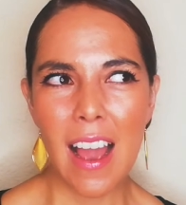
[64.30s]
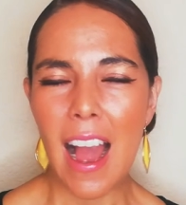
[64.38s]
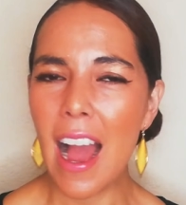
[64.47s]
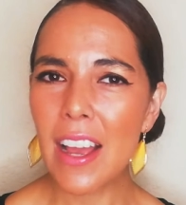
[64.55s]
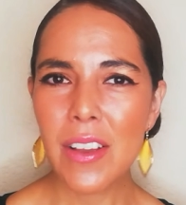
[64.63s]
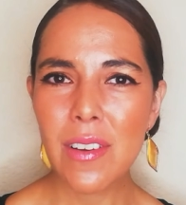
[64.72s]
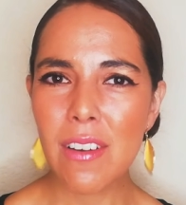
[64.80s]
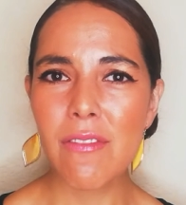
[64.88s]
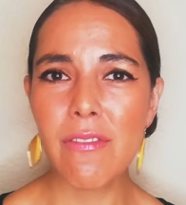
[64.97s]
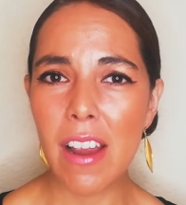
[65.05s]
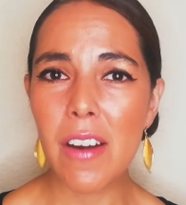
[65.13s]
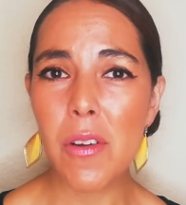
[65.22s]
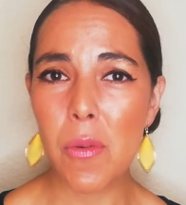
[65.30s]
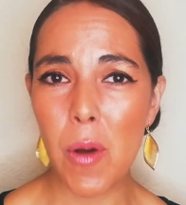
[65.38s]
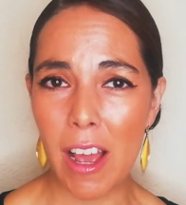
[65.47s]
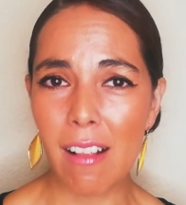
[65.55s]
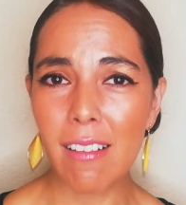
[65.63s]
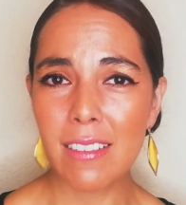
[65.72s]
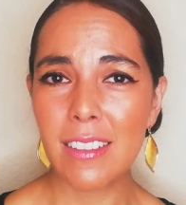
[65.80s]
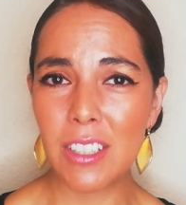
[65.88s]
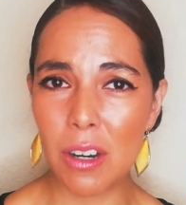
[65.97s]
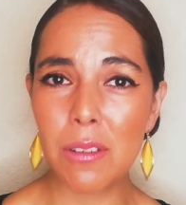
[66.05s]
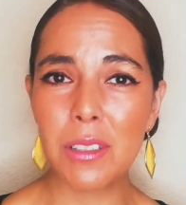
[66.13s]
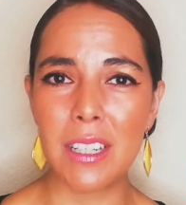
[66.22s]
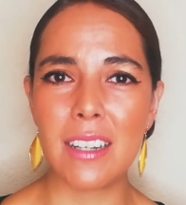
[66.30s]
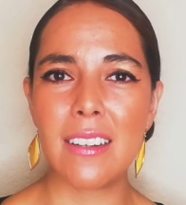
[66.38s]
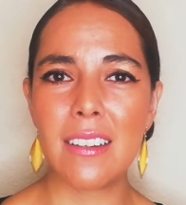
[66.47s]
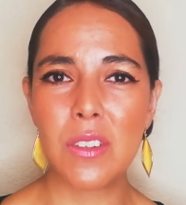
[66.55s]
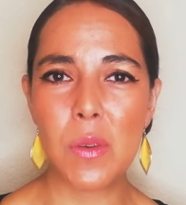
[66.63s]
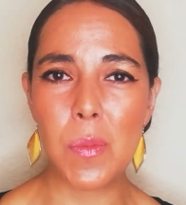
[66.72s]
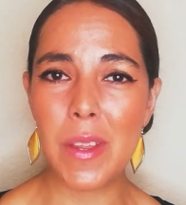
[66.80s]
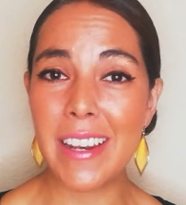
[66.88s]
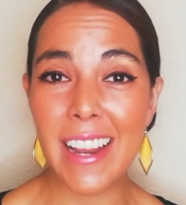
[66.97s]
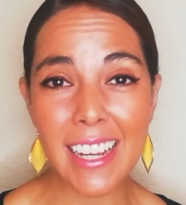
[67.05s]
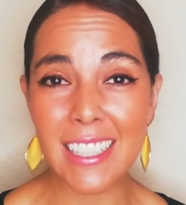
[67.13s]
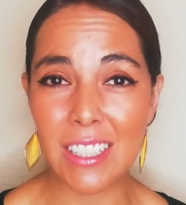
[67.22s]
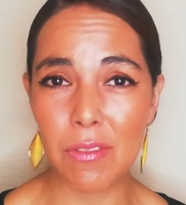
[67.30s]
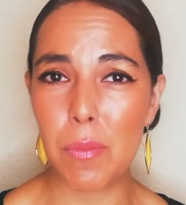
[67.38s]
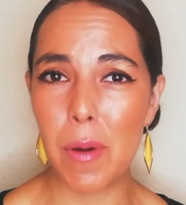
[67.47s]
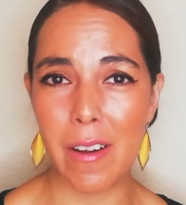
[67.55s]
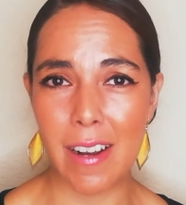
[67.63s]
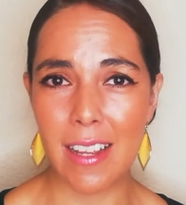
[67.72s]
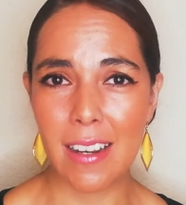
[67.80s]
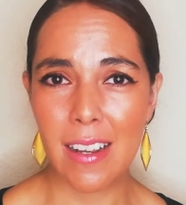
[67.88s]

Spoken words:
I could have very well chosen to be negative about it.